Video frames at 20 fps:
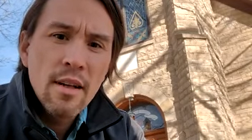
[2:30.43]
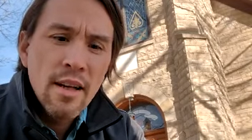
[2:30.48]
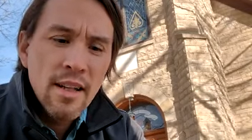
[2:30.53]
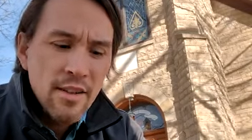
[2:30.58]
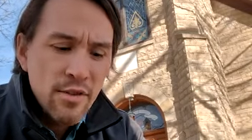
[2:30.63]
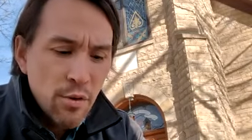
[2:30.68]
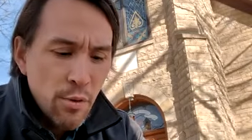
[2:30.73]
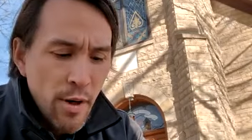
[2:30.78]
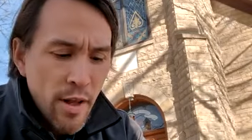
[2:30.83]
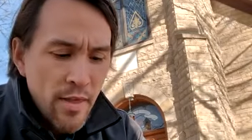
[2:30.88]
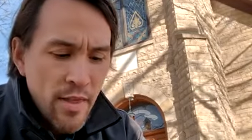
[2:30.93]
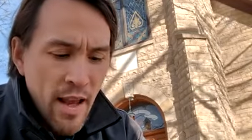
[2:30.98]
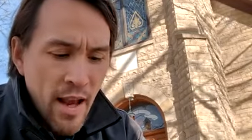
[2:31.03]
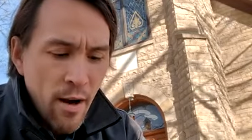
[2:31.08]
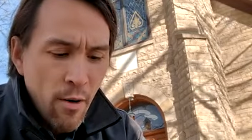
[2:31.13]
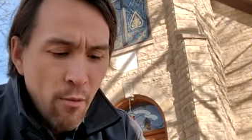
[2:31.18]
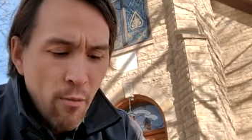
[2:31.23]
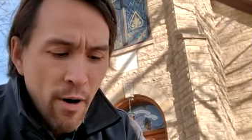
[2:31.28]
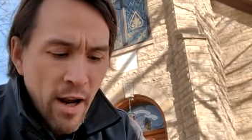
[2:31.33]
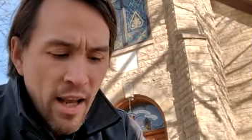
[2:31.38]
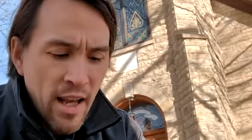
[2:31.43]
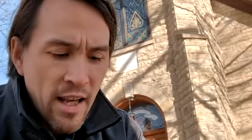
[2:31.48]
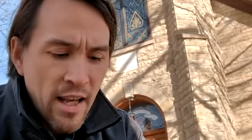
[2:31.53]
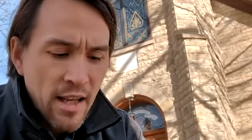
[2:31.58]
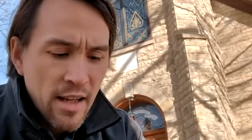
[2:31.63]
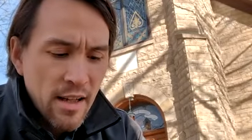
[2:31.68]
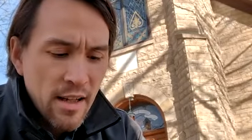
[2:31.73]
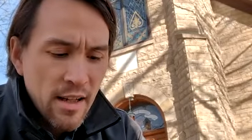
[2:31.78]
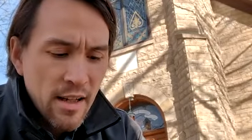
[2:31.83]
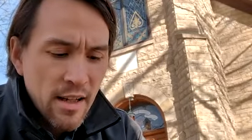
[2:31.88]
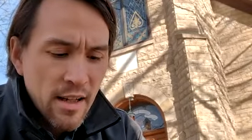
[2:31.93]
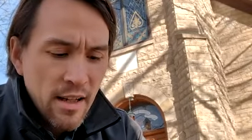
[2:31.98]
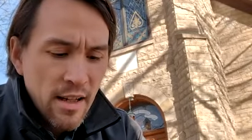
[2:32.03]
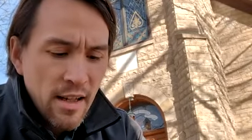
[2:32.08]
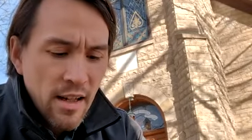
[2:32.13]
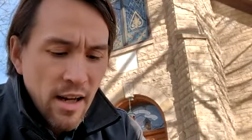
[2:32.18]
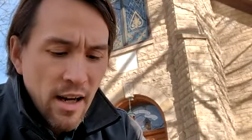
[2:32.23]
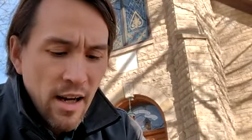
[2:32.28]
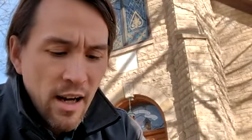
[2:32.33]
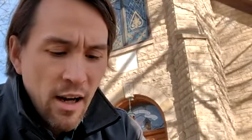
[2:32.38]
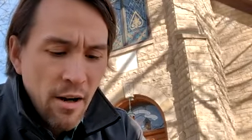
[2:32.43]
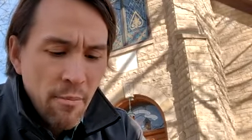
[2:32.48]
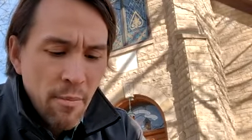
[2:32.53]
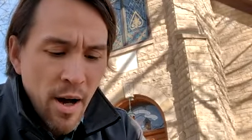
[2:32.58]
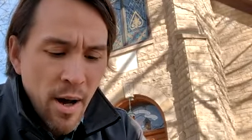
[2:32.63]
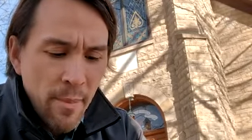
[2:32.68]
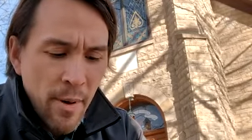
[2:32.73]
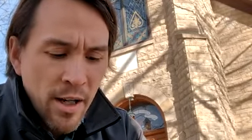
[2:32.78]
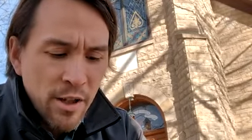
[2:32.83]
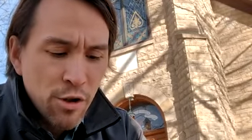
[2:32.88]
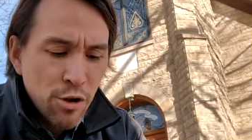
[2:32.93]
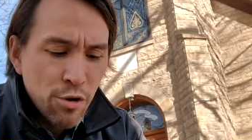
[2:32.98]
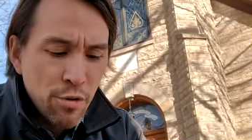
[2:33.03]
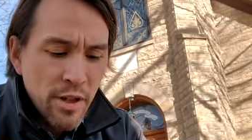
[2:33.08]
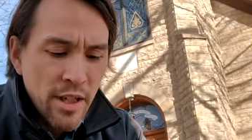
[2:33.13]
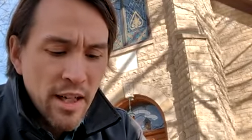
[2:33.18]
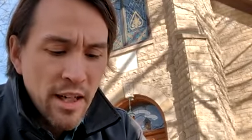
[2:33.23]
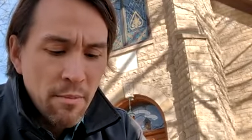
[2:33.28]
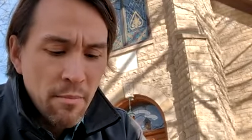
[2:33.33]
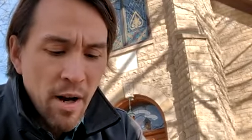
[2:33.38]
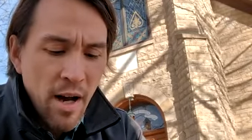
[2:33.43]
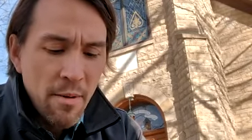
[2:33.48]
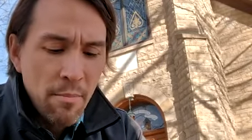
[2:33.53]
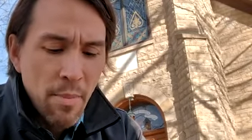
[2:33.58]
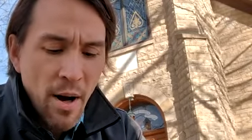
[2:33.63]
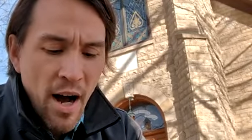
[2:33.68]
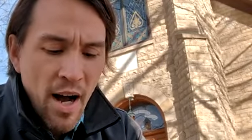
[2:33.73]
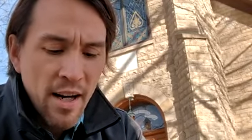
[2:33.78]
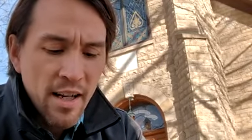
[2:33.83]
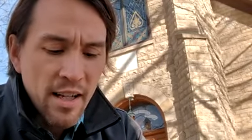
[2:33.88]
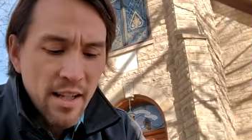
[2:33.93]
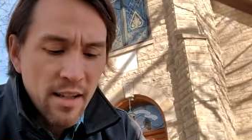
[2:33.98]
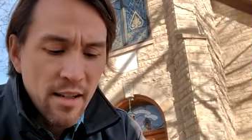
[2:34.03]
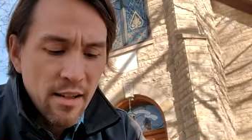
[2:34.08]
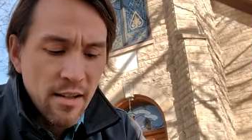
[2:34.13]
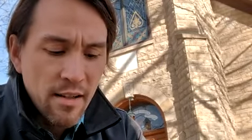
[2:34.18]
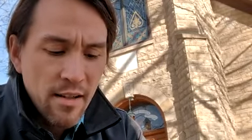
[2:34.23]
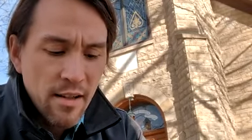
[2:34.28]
And so in that way, am I treating my body